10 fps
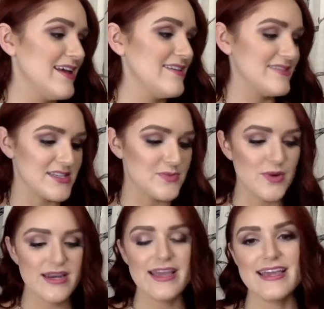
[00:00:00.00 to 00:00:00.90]
this
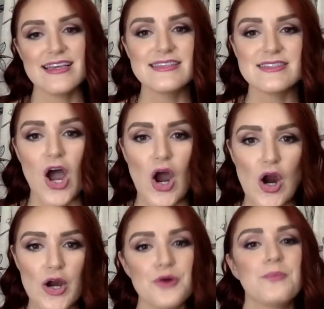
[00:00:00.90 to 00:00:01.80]
one is
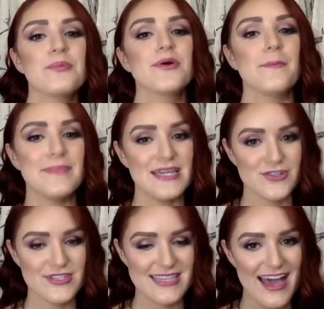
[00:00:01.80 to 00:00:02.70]
our
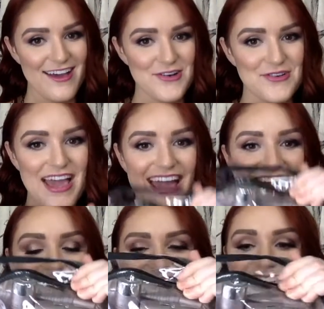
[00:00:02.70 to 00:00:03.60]
premier set,
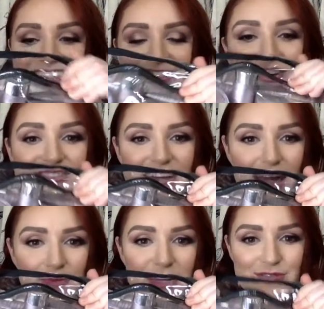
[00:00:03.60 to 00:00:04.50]
okay? And this is our
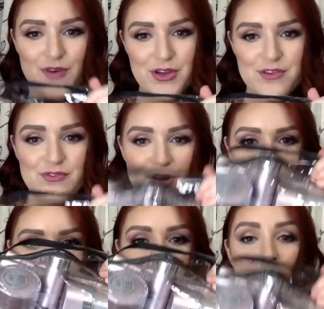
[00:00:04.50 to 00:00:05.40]
TimeWise
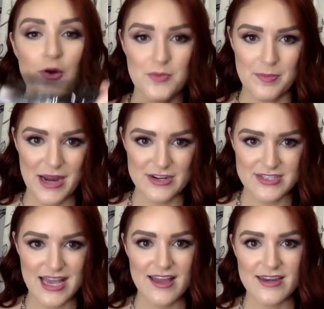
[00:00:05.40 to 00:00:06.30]
Firm repair
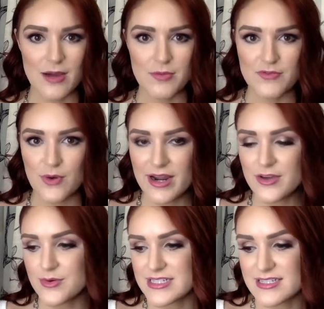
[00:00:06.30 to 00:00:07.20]
set. Now, before I
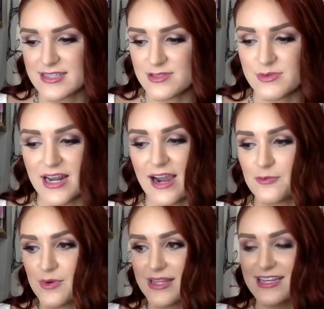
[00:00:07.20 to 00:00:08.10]
go into this one, I
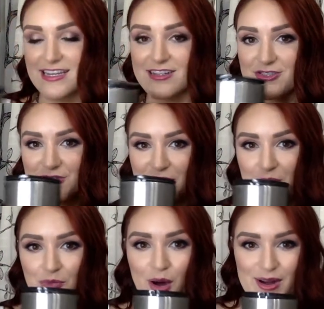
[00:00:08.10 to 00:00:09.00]
really need a drink
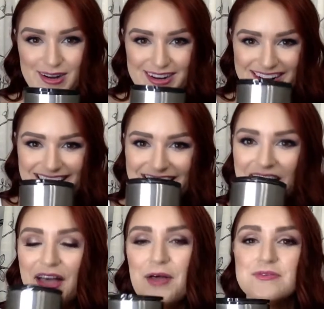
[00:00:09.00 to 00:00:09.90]
of water.
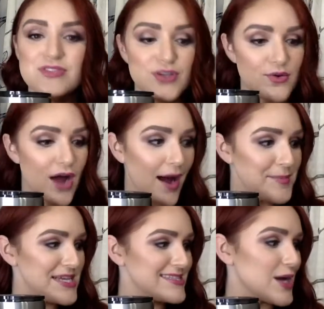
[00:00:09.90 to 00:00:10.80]
so
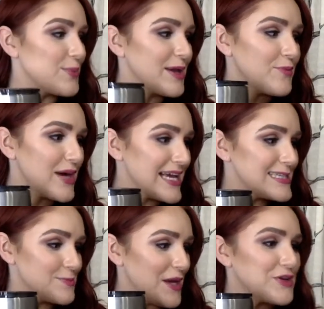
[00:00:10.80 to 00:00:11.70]
comment and tell me what
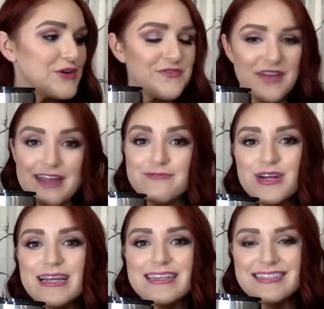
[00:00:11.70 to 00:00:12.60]
has been your
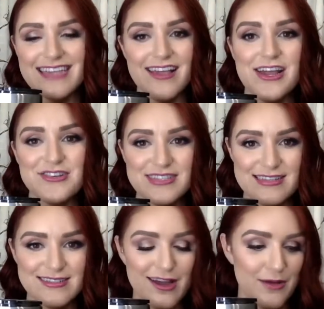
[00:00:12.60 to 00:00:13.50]
favorite skincare
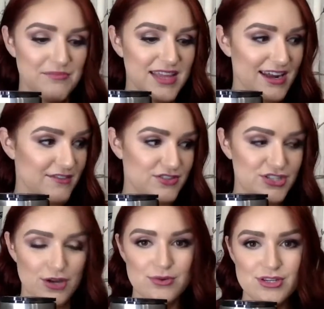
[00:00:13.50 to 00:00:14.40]
system that I've
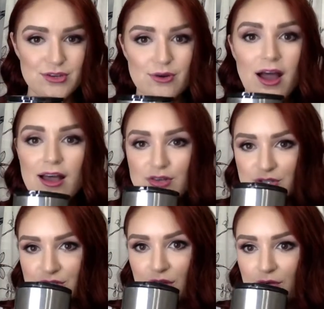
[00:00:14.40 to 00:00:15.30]
showed you
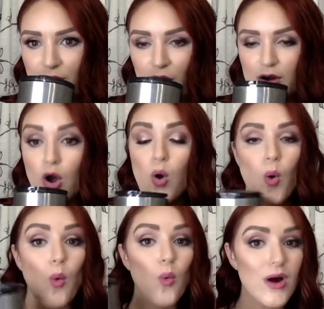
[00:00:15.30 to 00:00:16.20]
so far
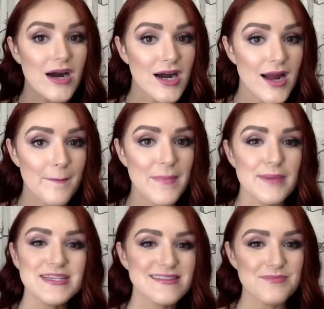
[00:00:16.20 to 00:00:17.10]
or
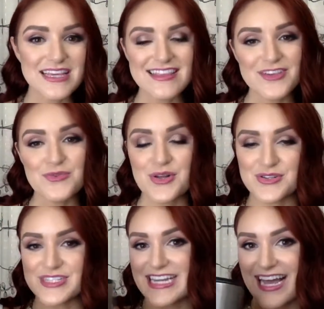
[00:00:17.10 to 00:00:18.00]
maybe something that you
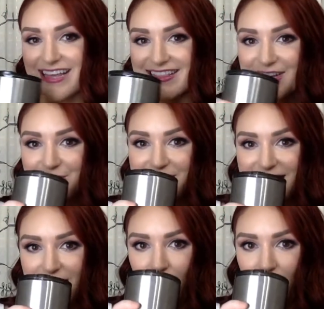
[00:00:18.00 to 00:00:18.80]
learned tonight that you didn't